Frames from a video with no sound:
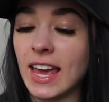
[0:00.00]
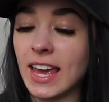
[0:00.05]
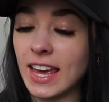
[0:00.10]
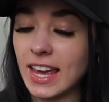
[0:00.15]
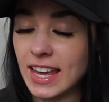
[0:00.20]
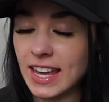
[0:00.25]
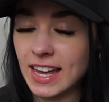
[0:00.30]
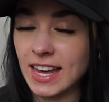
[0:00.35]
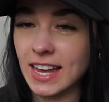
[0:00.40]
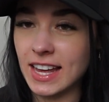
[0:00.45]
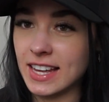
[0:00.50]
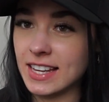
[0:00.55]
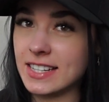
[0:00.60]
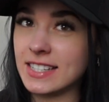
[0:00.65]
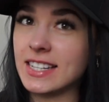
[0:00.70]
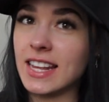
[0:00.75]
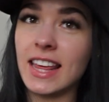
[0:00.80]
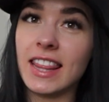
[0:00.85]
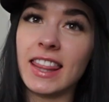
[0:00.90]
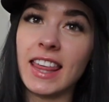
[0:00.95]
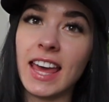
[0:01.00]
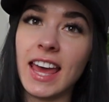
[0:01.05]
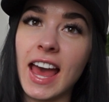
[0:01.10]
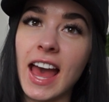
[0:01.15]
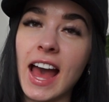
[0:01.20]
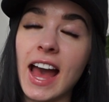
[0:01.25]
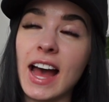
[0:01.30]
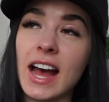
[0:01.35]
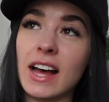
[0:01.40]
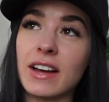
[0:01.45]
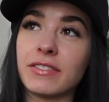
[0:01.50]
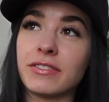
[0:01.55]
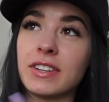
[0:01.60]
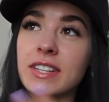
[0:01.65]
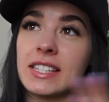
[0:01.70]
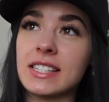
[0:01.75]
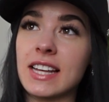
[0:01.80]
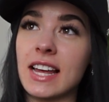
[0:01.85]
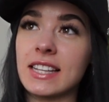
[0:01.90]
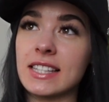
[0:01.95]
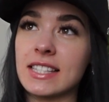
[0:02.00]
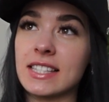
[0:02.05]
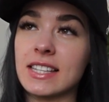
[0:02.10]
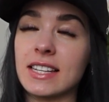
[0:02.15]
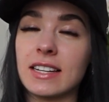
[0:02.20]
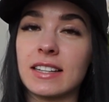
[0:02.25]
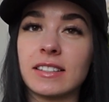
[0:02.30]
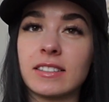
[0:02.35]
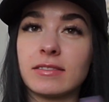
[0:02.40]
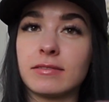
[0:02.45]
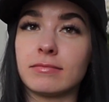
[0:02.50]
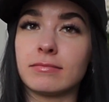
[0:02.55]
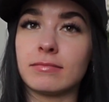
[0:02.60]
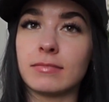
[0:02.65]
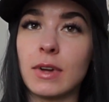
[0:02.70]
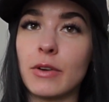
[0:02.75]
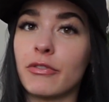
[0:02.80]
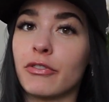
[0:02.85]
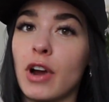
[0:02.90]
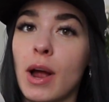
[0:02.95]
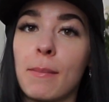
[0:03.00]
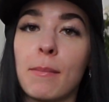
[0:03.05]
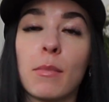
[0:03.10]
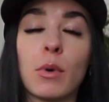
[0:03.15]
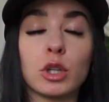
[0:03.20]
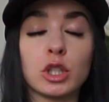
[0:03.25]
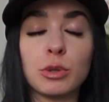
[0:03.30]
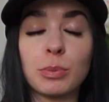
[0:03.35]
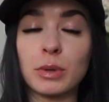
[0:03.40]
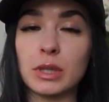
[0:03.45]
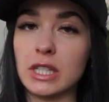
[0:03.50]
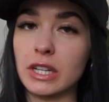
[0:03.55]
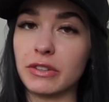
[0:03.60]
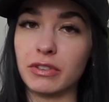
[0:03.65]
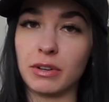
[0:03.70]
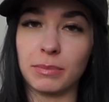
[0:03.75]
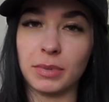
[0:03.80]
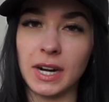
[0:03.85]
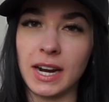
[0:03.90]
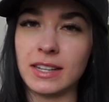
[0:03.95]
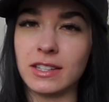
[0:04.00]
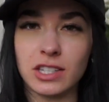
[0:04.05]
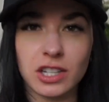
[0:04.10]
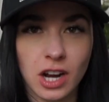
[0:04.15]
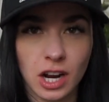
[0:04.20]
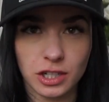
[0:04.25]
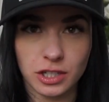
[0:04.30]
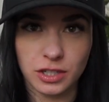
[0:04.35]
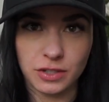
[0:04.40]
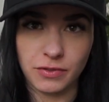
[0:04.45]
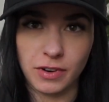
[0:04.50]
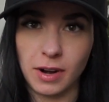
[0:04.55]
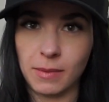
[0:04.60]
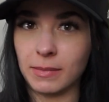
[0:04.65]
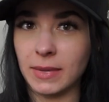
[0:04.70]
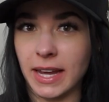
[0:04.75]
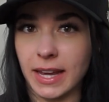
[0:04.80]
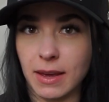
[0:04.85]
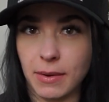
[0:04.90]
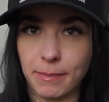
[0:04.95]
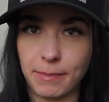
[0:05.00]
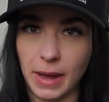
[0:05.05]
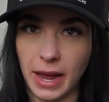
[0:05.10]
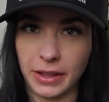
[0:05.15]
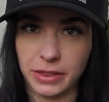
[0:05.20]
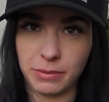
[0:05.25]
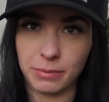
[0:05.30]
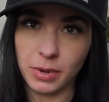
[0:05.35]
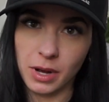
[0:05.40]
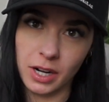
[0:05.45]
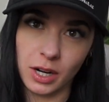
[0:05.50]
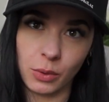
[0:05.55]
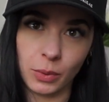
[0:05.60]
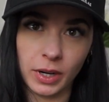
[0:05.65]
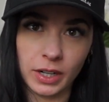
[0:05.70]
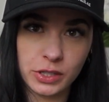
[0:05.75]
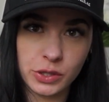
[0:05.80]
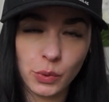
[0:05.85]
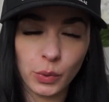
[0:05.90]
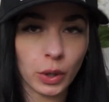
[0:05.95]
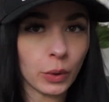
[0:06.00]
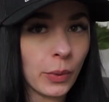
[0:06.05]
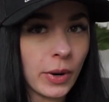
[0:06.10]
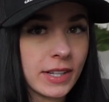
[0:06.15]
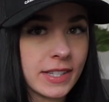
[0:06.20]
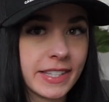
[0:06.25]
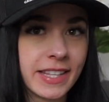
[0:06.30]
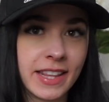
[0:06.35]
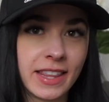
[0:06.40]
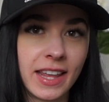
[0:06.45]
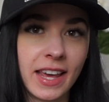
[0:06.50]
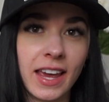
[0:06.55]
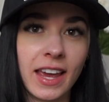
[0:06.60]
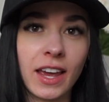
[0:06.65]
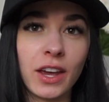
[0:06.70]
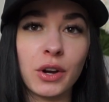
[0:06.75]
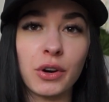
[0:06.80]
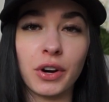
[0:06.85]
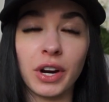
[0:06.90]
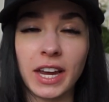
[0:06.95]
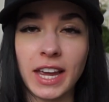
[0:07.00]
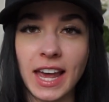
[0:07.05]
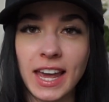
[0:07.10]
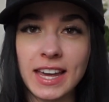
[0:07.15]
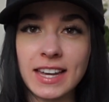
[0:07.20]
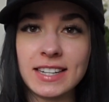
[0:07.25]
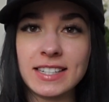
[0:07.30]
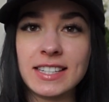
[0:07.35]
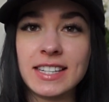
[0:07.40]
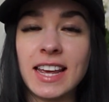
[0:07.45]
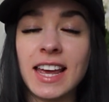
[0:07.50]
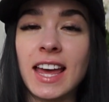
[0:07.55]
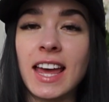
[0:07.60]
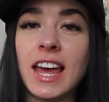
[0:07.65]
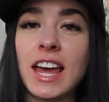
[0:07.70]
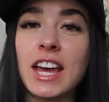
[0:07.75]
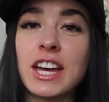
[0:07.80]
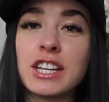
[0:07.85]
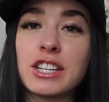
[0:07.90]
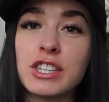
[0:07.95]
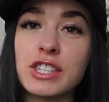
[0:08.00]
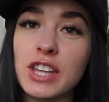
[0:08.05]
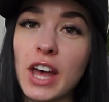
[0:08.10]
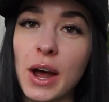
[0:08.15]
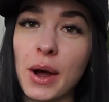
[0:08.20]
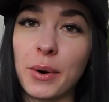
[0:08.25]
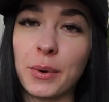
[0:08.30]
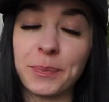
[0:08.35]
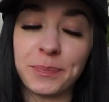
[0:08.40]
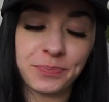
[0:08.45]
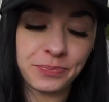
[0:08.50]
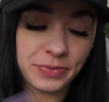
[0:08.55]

and they have scents from multiple different brands, not just from like Bath and Body Works or ones that they create. So,